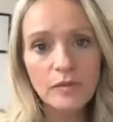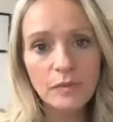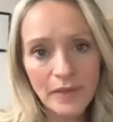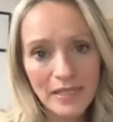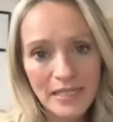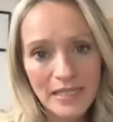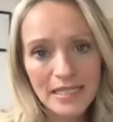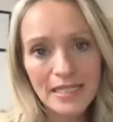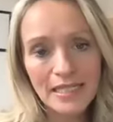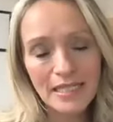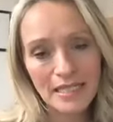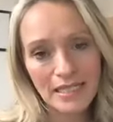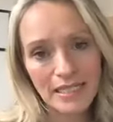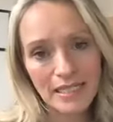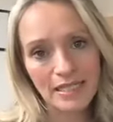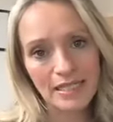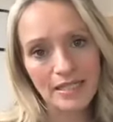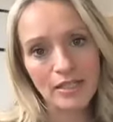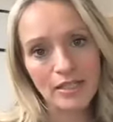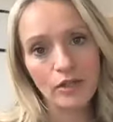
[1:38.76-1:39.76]

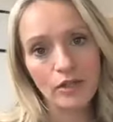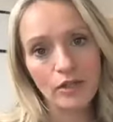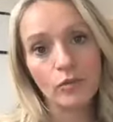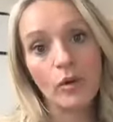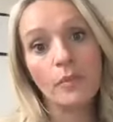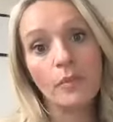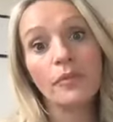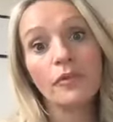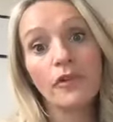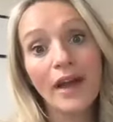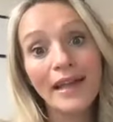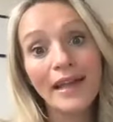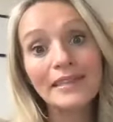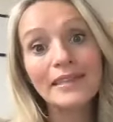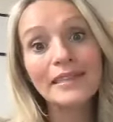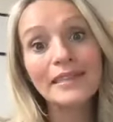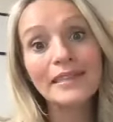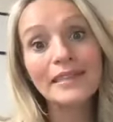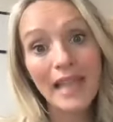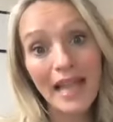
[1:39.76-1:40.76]
businesses that were
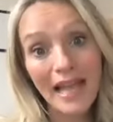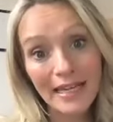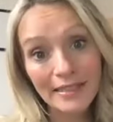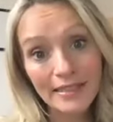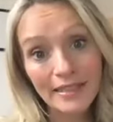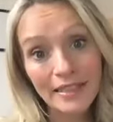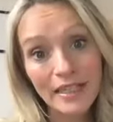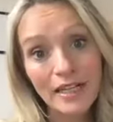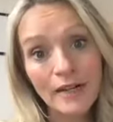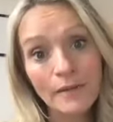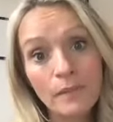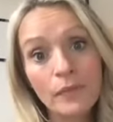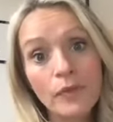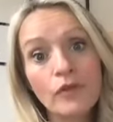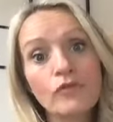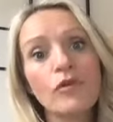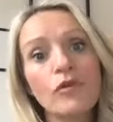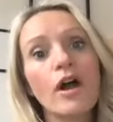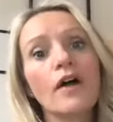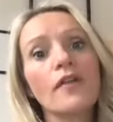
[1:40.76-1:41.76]
brand led
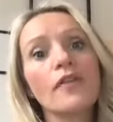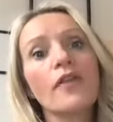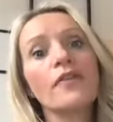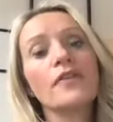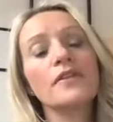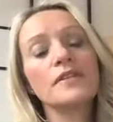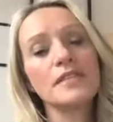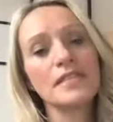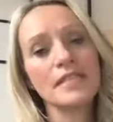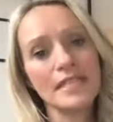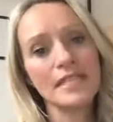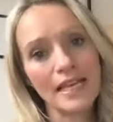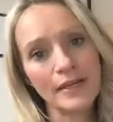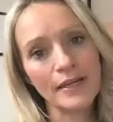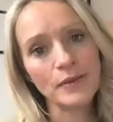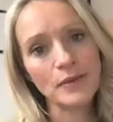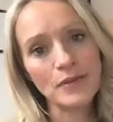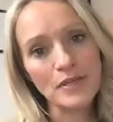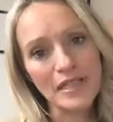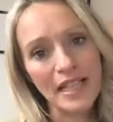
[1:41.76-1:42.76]
rather than
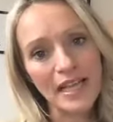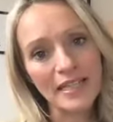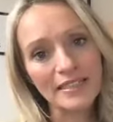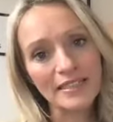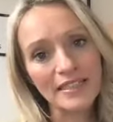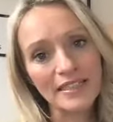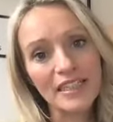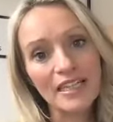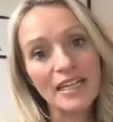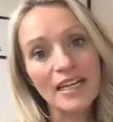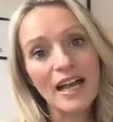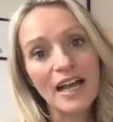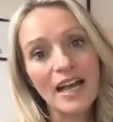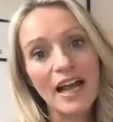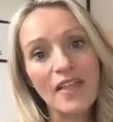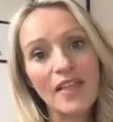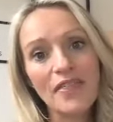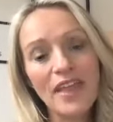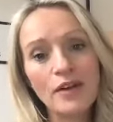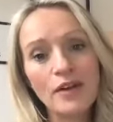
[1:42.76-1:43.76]
sales led.
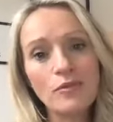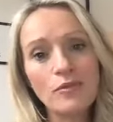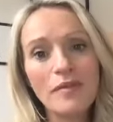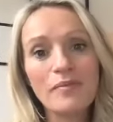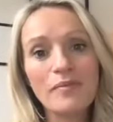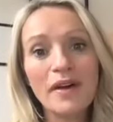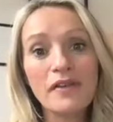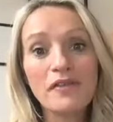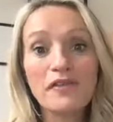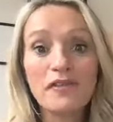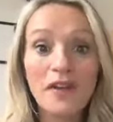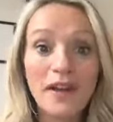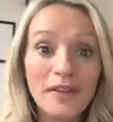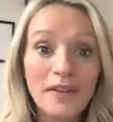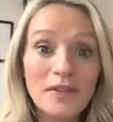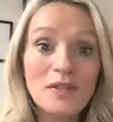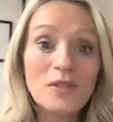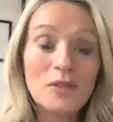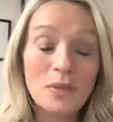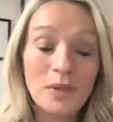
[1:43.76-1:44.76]
And then when my
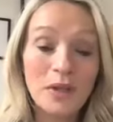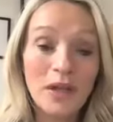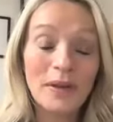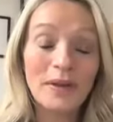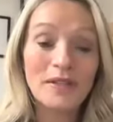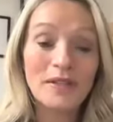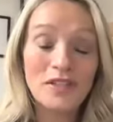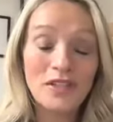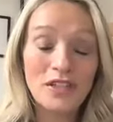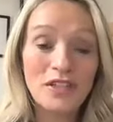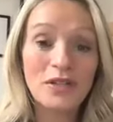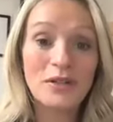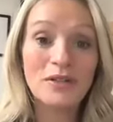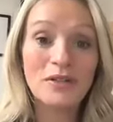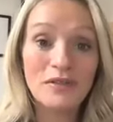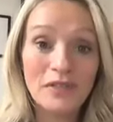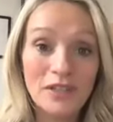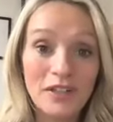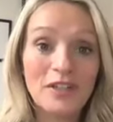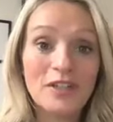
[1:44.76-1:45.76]
friends were going to
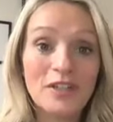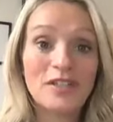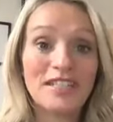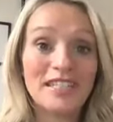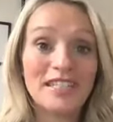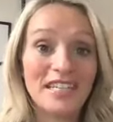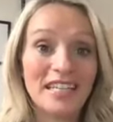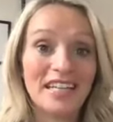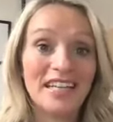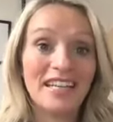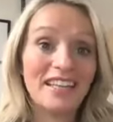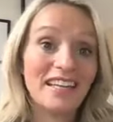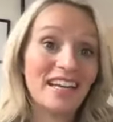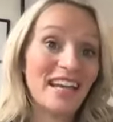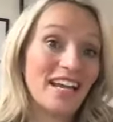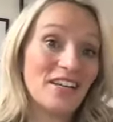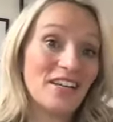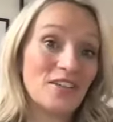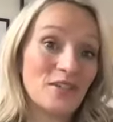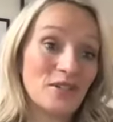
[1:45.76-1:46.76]
university at the
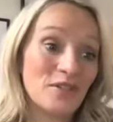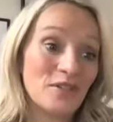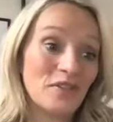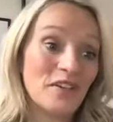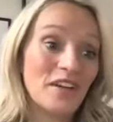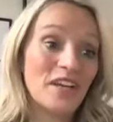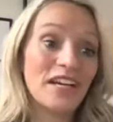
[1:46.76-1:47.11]
age of,